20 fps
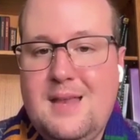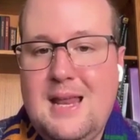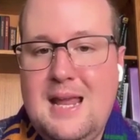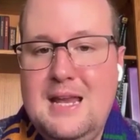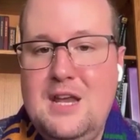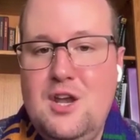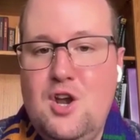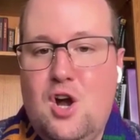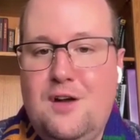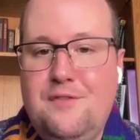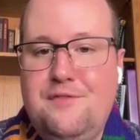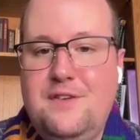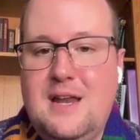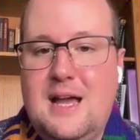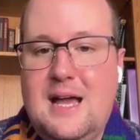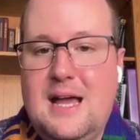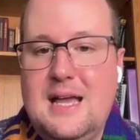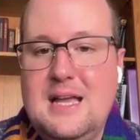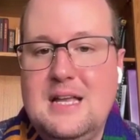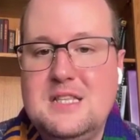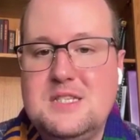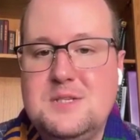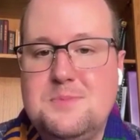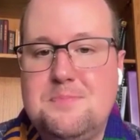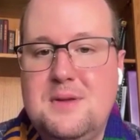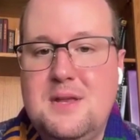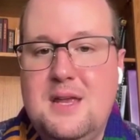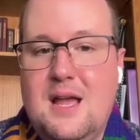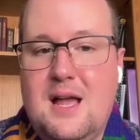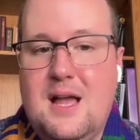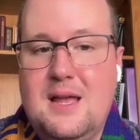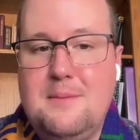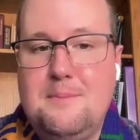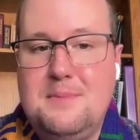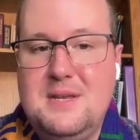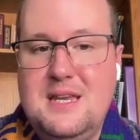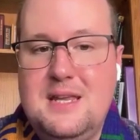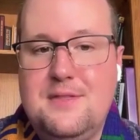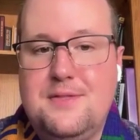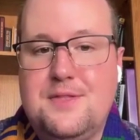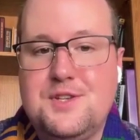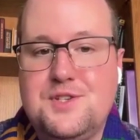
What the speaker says: and it often hides beneath